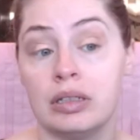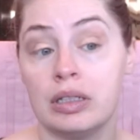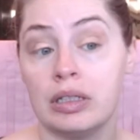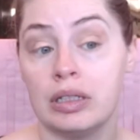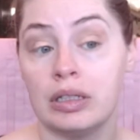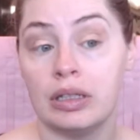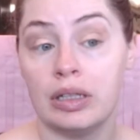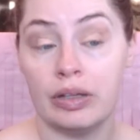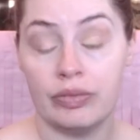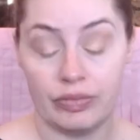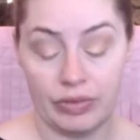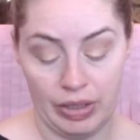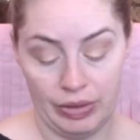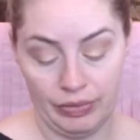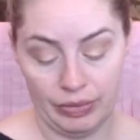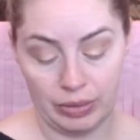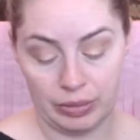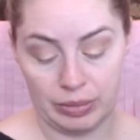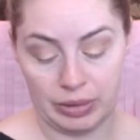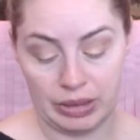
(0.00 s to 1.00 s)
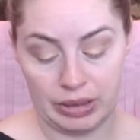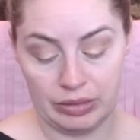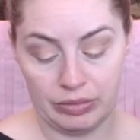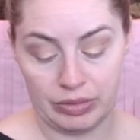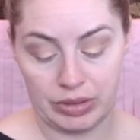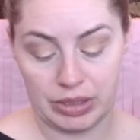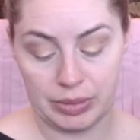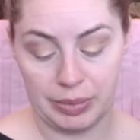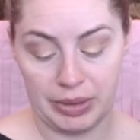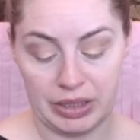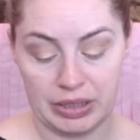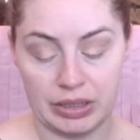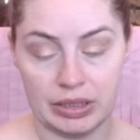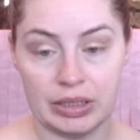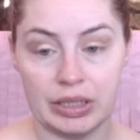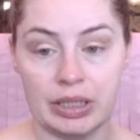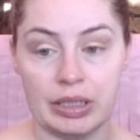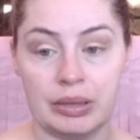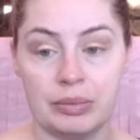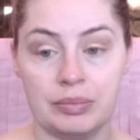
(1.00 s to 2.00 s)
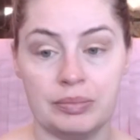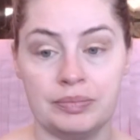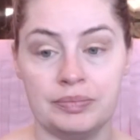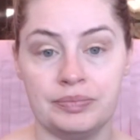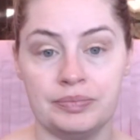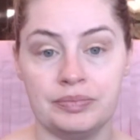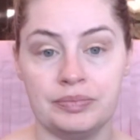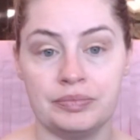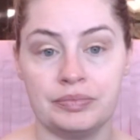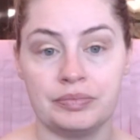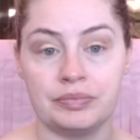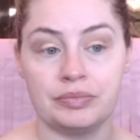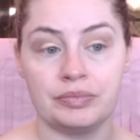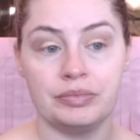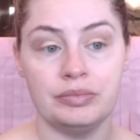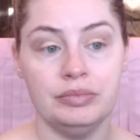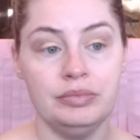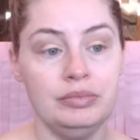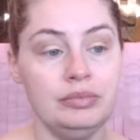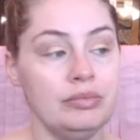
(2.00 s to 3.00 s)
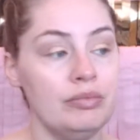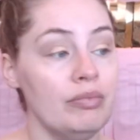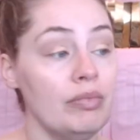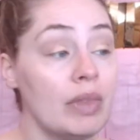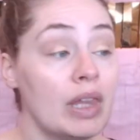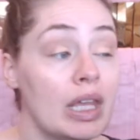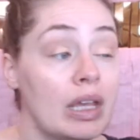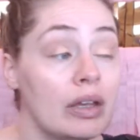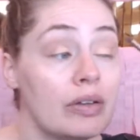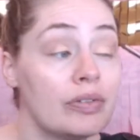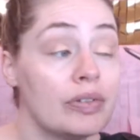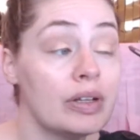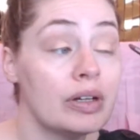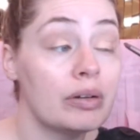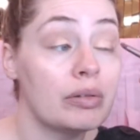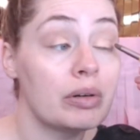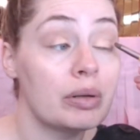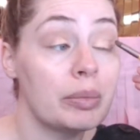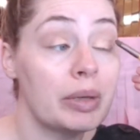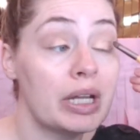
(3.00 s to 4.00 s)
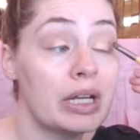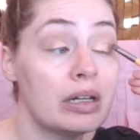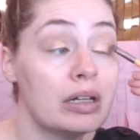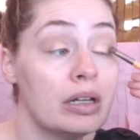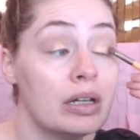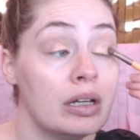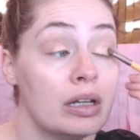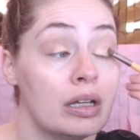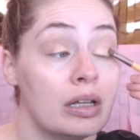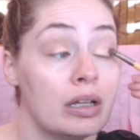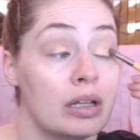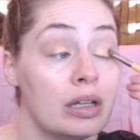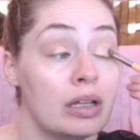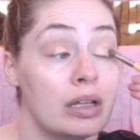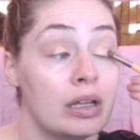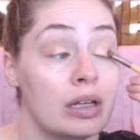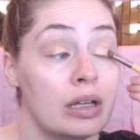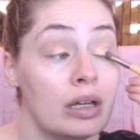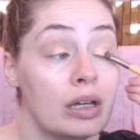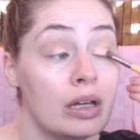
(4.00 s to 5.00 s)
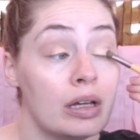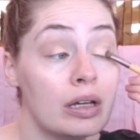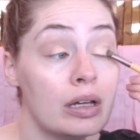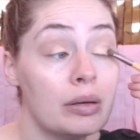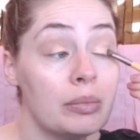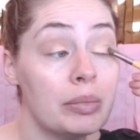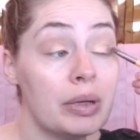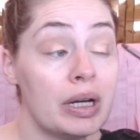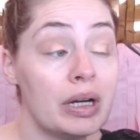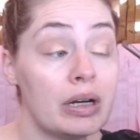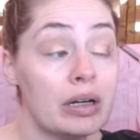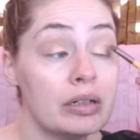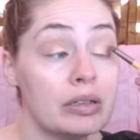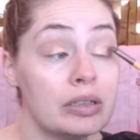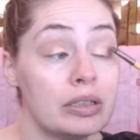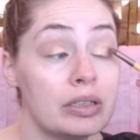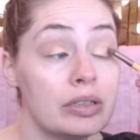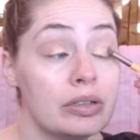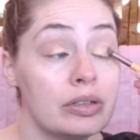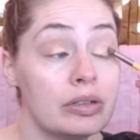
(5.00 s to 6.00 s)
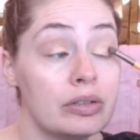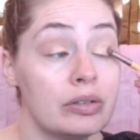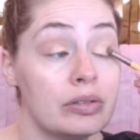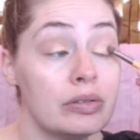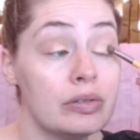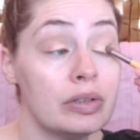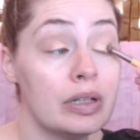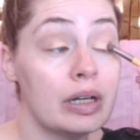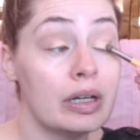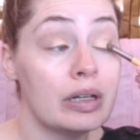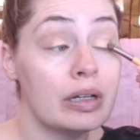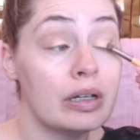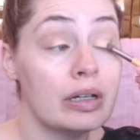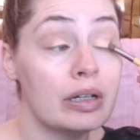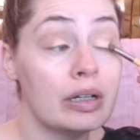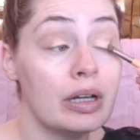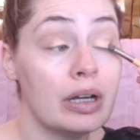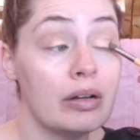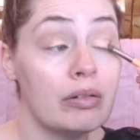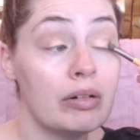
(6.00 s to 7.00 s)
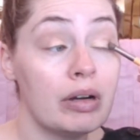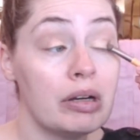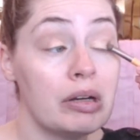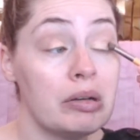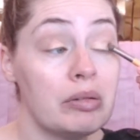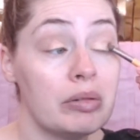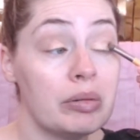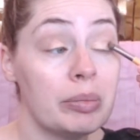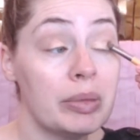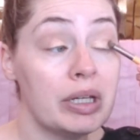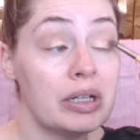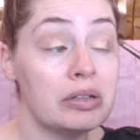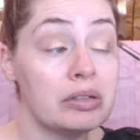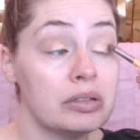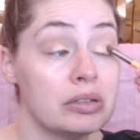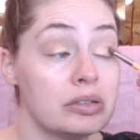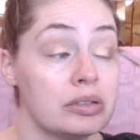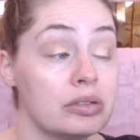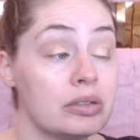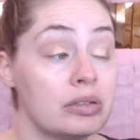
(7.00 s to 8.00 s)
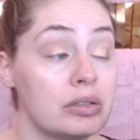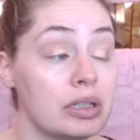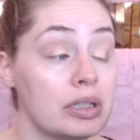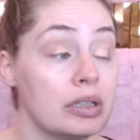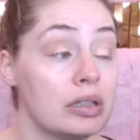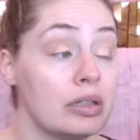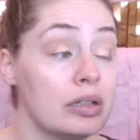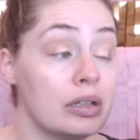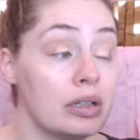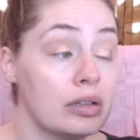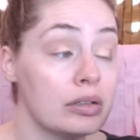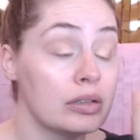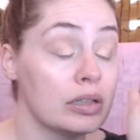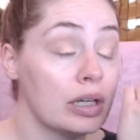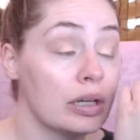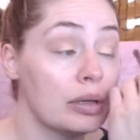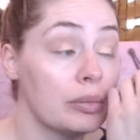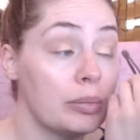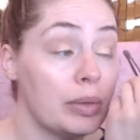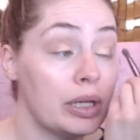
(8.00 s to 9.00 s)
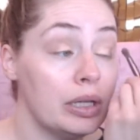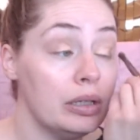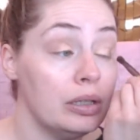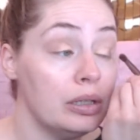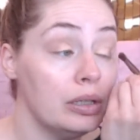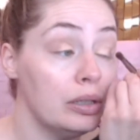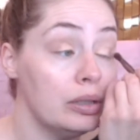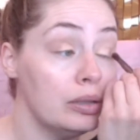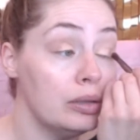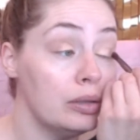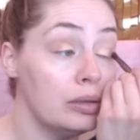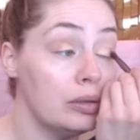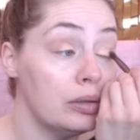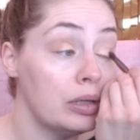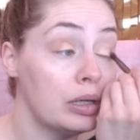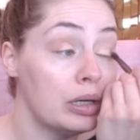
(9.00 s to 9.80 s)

they've never really responded to them, if you know what I mean. Compared to, like, the Get Ready With Me or tutorial, or, like, my new